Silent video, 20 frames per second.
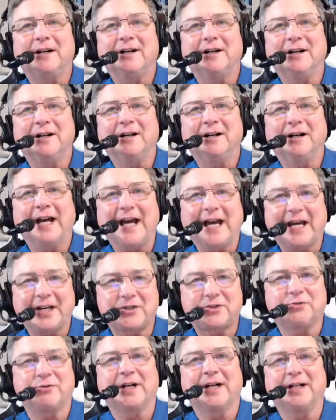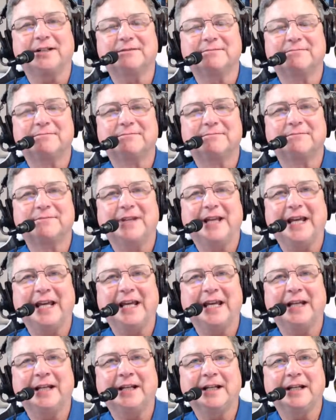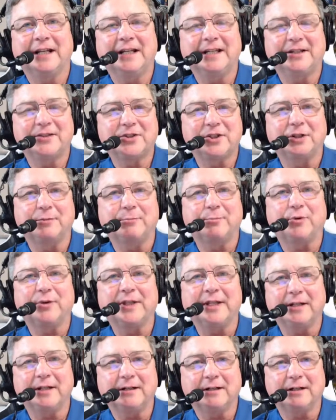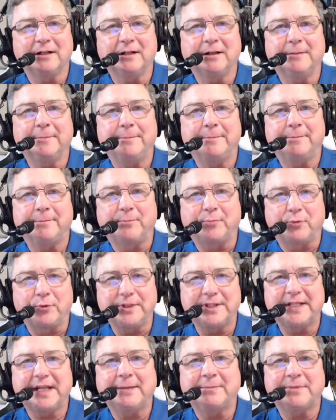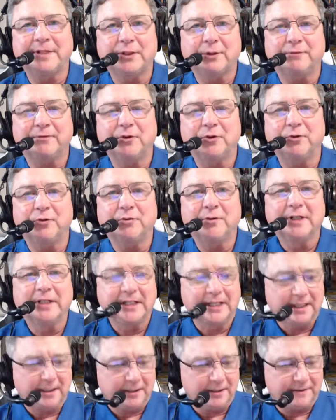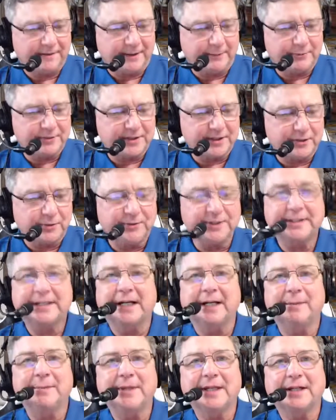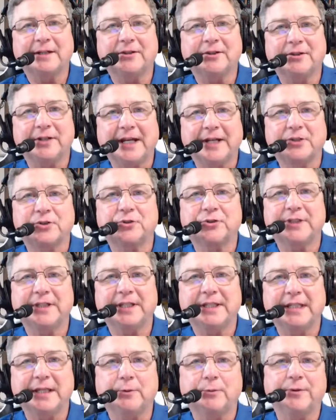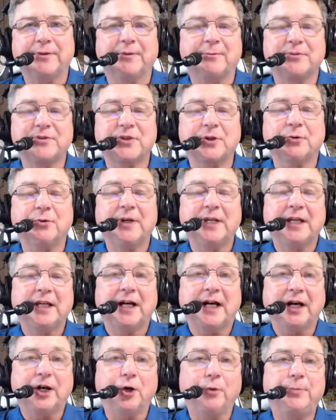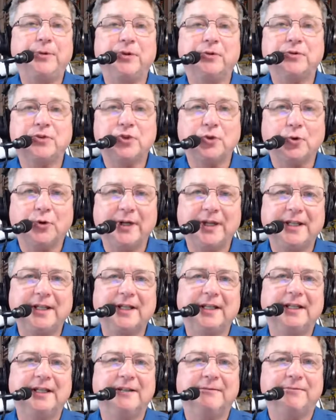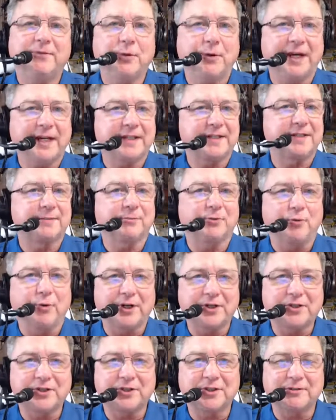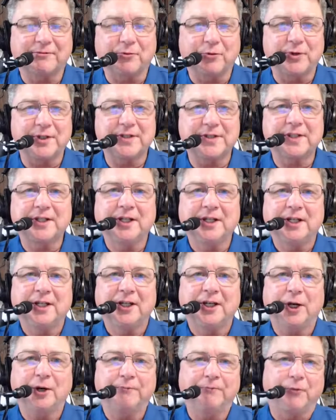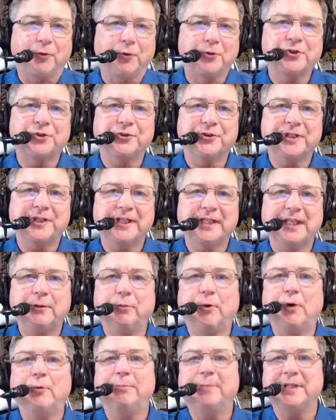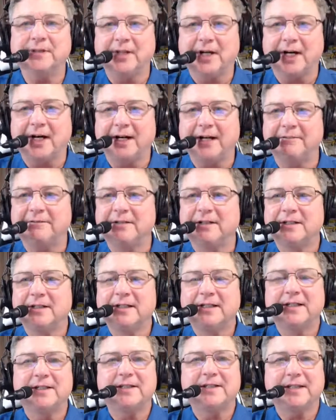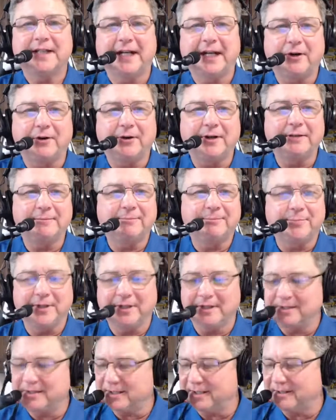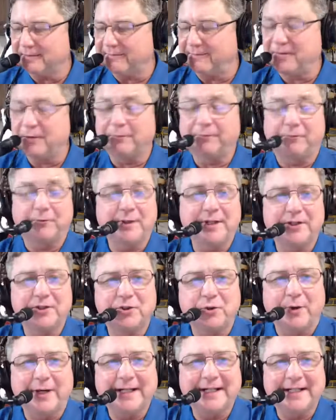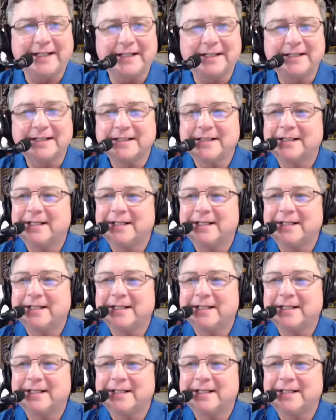astronaut, and it's going to be a pre-taped interview. That was the only time that I could actually get with him. So I hope you enjoy it. If you ask some questions of Chris, unfortunately, he won't be live to hear it, but feel free to join in